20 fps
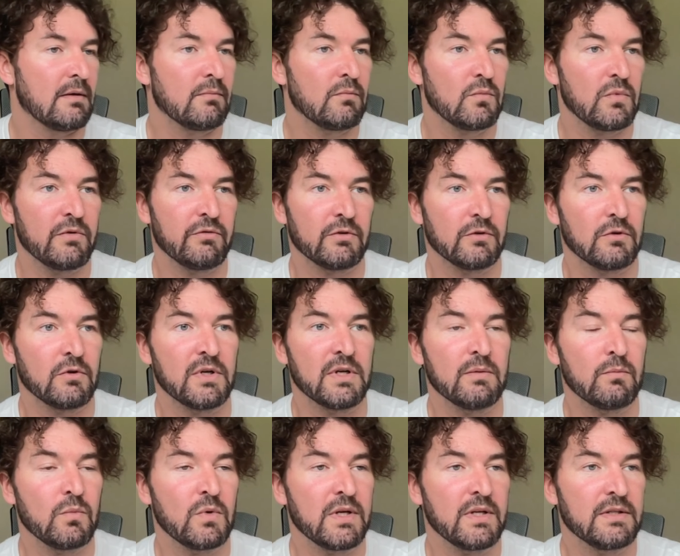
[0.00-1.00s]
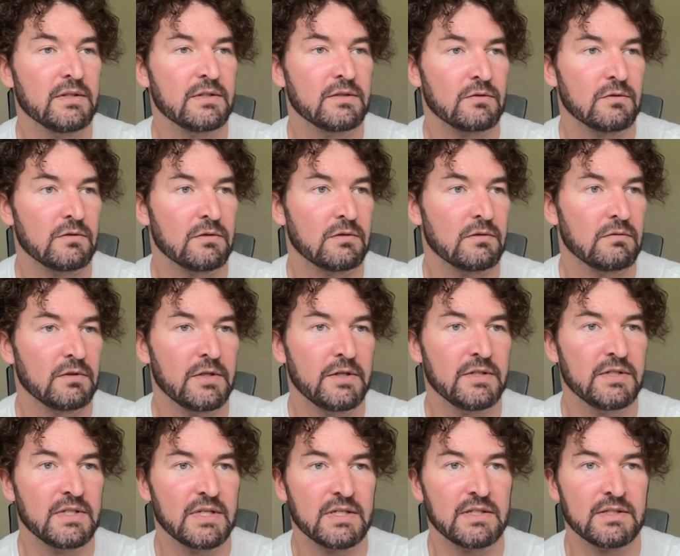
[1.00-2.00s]
Whether or not it wins or
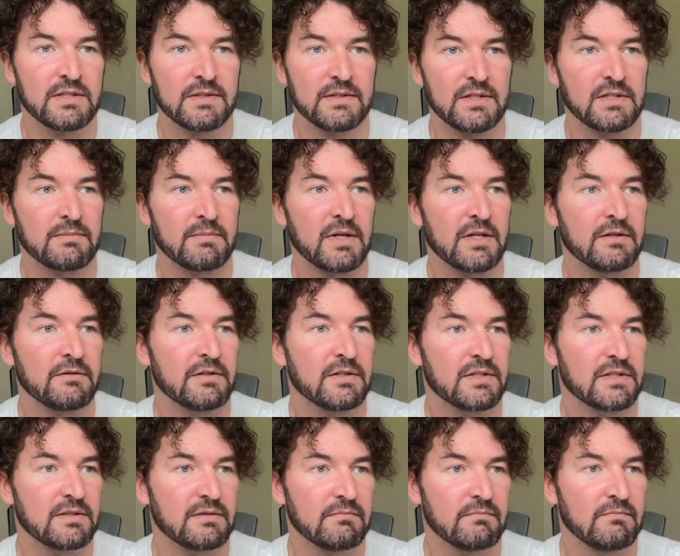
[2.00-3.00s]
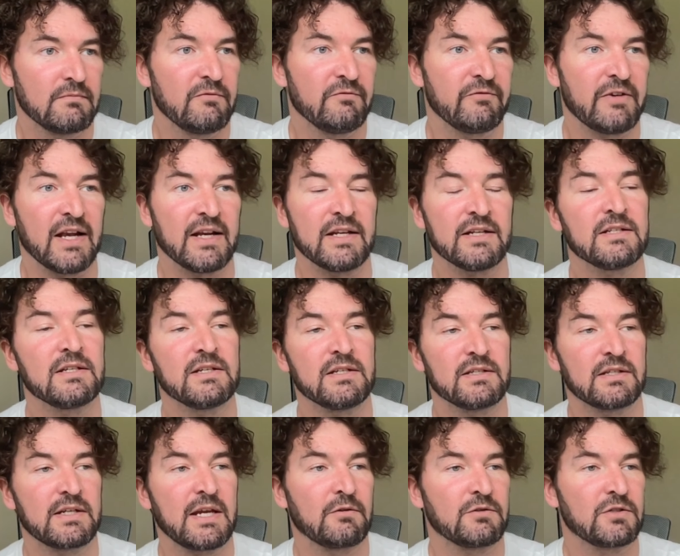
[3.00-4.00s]
loses, doesn't matter, it's valid.
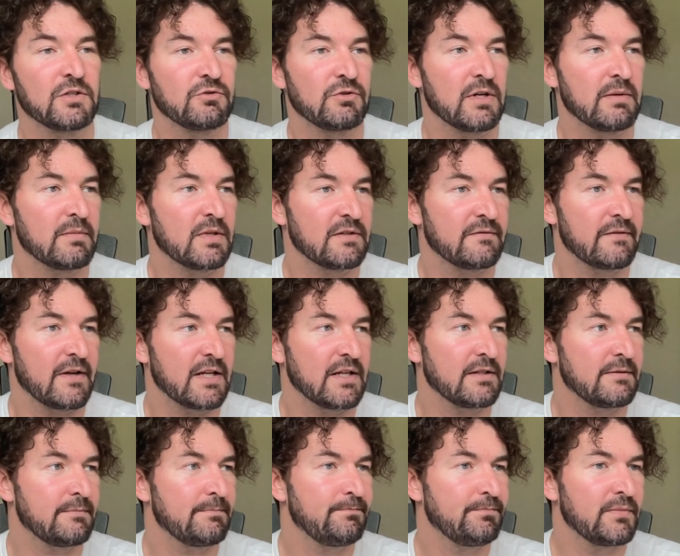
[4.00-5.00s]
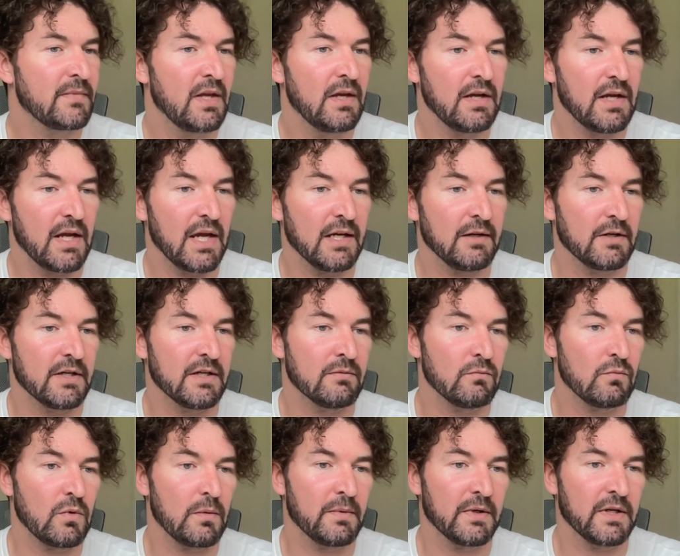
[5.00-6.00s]
It's counter trend, but it's valid. Anyway,
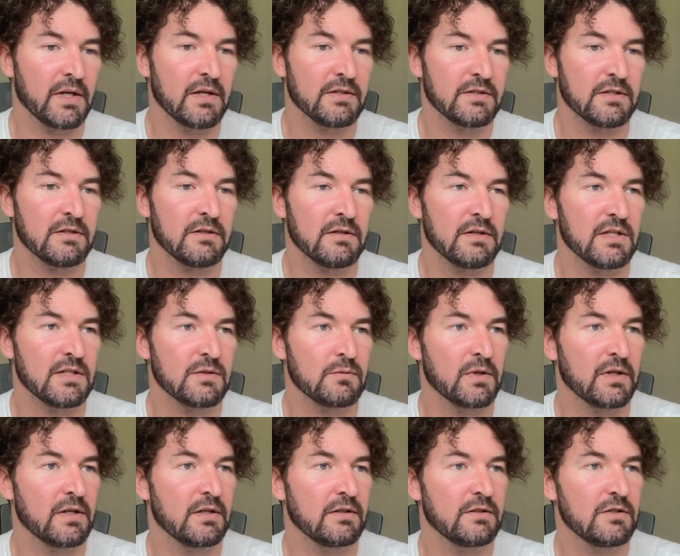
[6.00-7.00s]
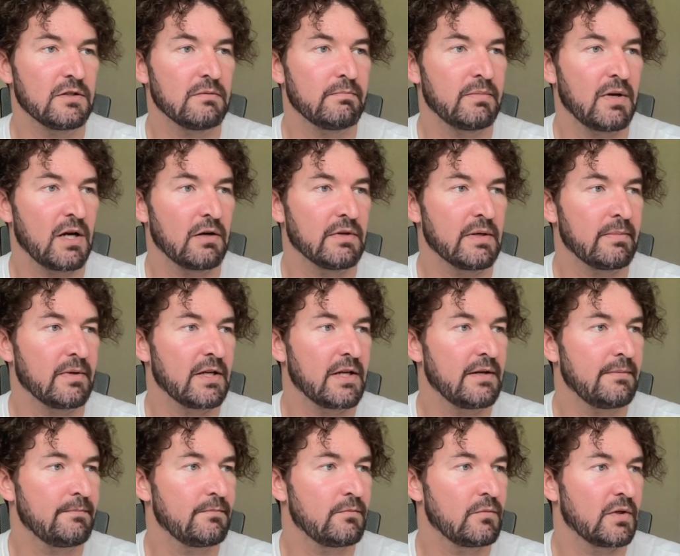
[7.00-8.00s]
what we're going to do is we're going to do bar
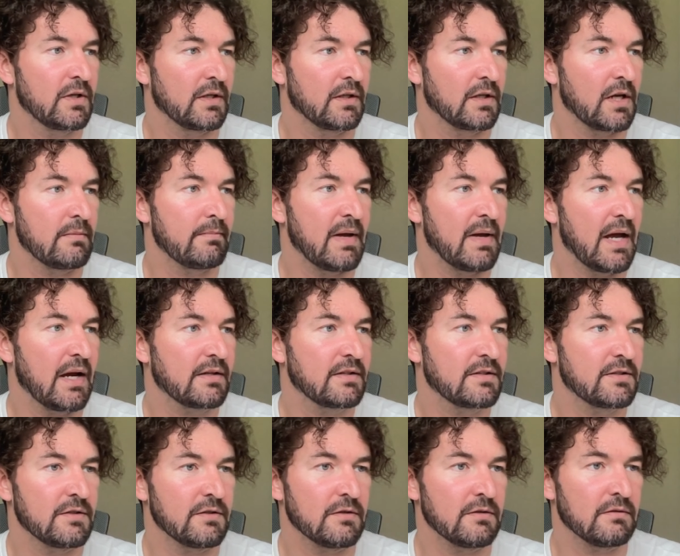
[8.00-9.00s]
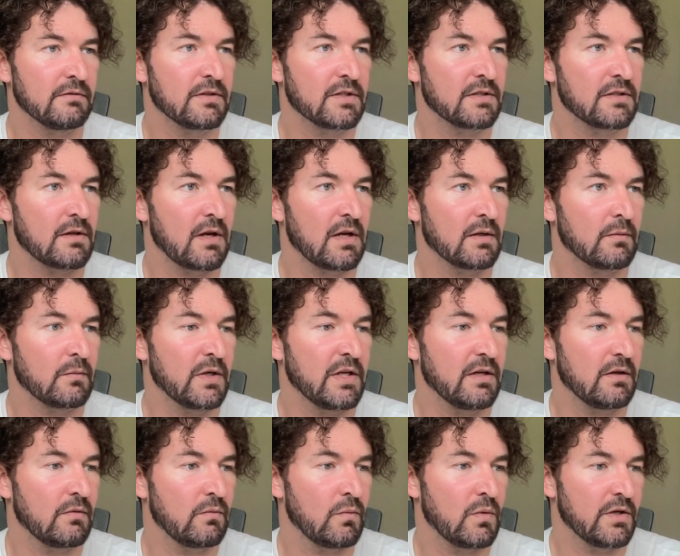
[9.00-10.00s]
replay. Going to go back to the start of the
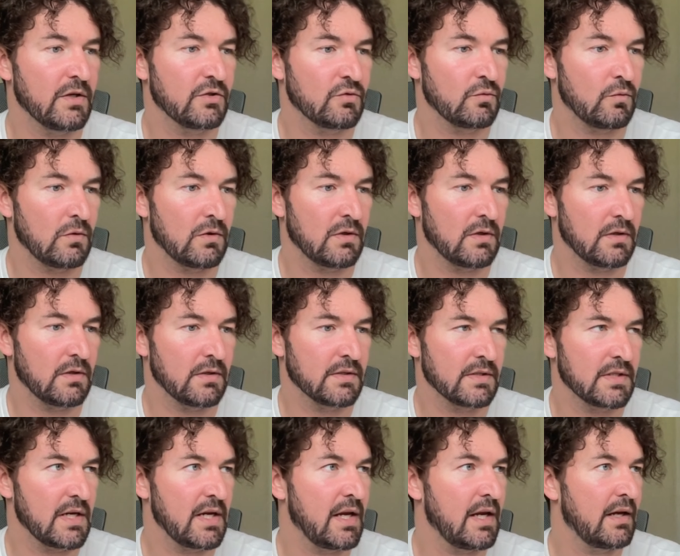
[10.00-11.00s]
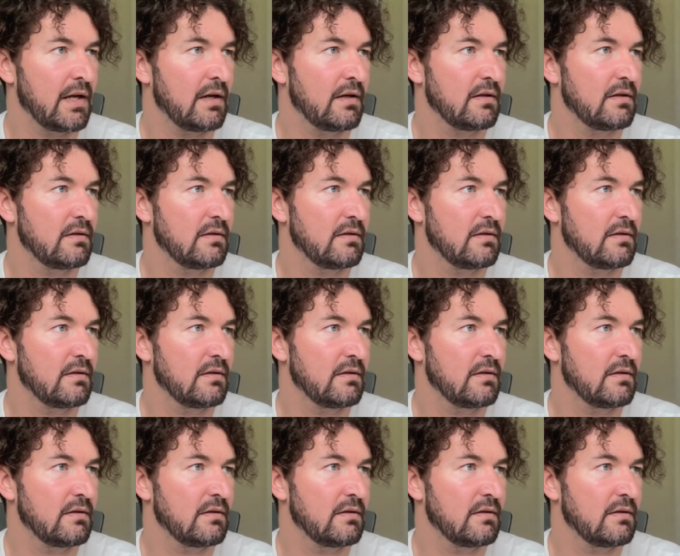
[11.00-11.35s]
week, which was here.